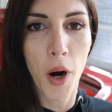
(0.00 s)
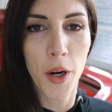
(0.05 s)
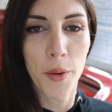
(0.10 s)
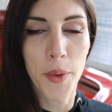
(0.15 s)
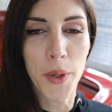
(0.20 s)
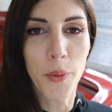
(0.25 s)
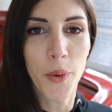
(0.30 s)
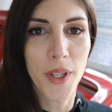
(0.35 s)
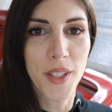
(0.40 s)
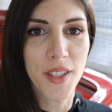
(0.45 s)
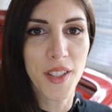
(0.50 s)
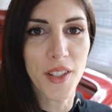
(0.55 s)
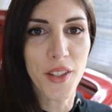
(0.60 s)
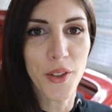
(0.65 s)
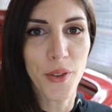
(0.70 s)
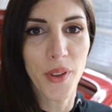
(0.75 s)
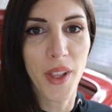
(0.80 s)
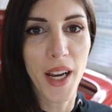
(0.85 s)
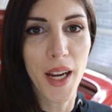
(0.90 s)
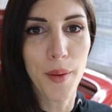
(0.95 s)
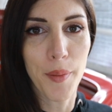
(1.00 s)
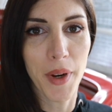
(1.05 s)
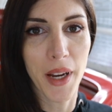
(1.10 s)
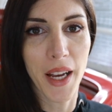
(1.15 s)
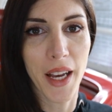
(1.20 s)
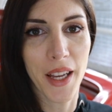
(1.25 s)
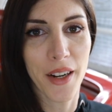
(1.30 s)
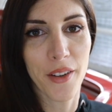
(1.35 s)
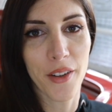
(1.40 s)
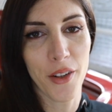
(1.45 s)
Part of me wants to do that,
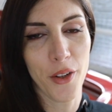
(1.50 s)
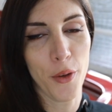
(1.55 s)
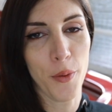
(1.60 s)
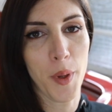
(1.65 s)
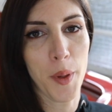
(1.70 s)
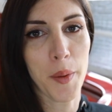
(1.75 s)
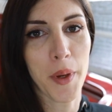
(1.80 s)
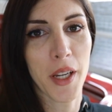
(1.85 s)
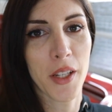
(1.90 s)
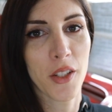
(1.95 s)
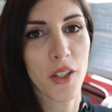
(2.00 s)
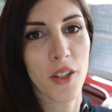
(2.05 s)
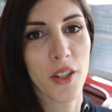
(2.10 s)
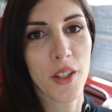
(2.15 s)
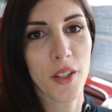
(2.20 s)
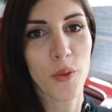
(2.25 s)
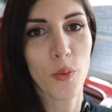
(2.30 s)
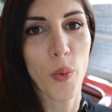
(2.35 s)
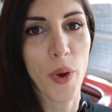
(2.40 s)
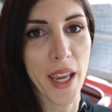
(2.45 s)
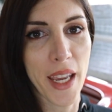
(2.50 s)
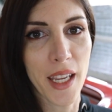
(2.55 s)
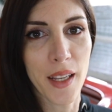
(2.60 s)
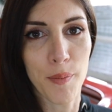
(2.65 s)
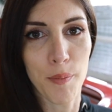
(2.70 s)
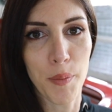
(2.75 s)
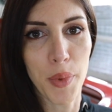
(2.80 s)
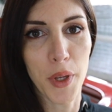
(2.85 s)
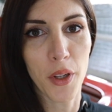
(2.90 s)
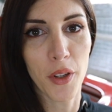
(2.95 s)
but I don't know. Maybe I should just wait
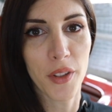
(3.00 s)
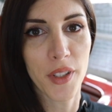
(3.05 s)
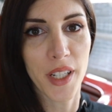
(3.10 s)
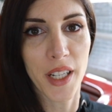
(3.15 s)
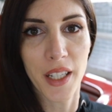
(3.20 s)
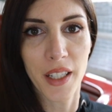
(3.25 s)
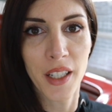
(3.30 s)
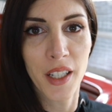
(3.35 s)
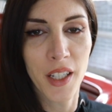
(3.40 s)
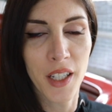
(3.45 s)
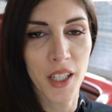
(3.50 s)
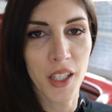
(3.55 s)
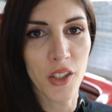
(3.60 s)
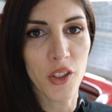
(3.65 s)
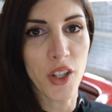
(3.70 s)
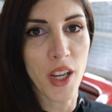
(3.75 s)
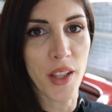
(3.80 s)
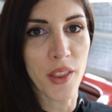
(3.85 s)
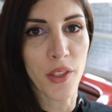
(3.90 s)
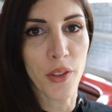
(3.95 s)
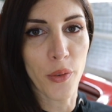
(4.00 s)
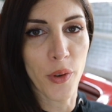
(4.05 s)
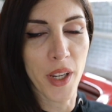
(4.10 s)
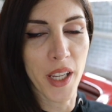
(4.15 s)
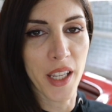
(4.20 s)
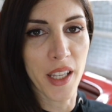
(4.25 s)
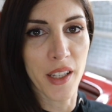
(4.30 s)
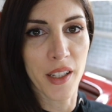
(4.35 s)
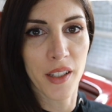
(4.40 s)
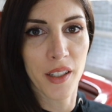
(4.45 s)
and build a Gen
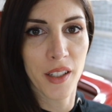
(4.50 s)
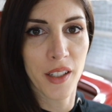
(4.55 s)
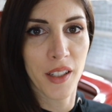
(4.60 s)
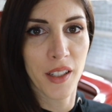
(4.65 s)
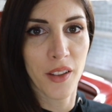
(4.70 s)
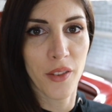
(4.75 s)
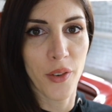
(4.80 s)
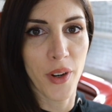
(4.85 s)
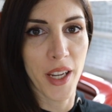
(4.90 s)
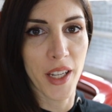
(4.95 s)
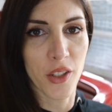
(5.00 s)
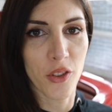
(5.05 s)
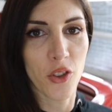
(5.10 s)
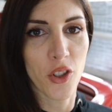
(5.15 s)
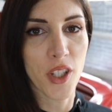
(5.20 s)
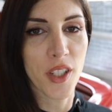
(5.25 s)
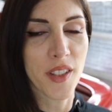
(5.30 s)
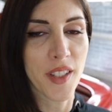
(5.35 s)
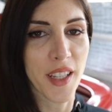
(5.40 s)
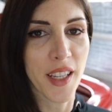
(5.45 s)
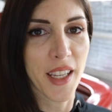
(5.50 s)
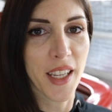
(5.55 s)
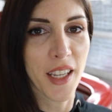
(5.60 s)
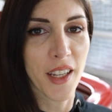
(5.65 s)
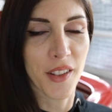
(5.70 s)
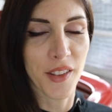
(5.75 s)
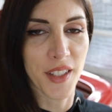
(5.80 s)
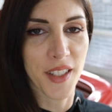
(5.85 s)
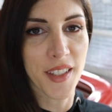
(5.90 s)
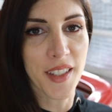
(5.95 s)
3 3S
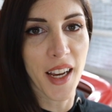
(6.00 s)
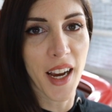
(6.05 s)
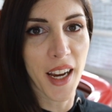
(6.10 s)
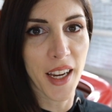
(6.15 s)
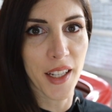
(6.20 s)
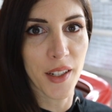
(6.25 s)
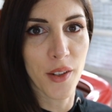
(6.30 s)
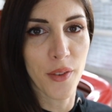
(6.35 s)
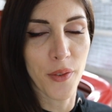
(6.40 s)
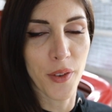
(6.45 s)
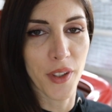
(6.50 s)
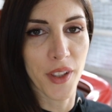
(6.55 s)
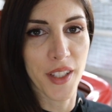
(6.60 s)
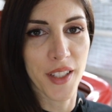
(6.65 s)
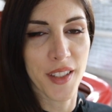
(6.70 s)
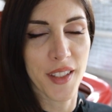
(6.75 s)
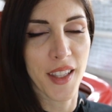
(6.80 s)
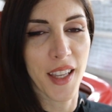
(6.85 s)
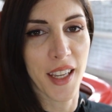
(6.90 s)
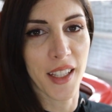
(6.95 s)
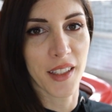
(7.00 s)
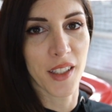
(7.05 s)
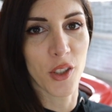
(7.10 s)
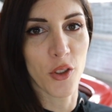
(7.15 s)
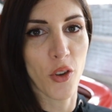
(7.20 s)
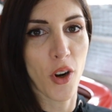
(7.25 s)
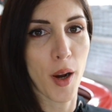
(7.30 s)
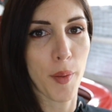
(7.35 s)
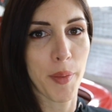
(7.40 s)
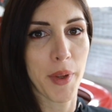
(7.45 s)
GTE on the side for this thing to
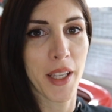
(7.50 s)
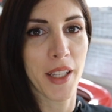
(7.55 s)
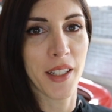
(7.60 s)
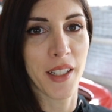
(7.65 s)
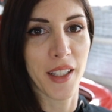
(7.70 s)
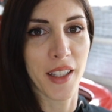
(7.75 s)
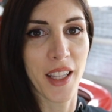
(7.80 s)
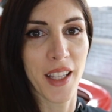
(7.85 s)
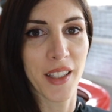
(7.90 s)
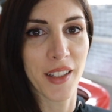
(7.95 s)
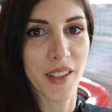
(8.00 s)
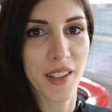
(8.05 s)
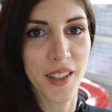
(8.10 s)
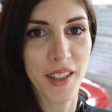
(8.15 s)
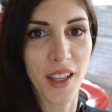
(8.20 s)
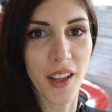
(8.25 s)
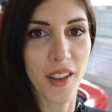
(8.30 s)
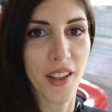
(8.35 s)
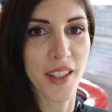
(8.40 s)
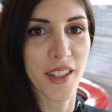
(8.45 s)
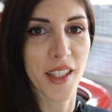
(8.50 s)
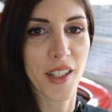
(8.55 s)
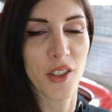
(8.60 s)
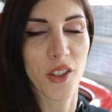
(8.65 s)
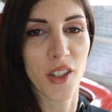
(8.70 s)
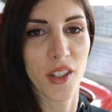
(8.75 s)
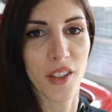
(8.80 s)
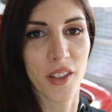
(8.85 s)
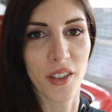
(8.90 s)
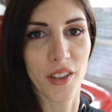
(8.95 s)
drop in and then sell this
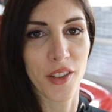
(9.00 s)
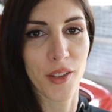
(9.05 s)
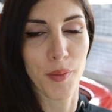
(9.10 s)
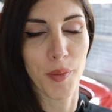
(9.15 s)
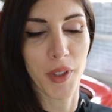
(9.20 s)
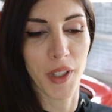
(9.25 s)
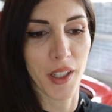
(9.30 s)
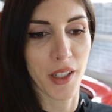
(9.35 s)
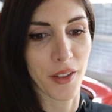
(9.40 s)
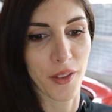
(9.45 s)
engine or something.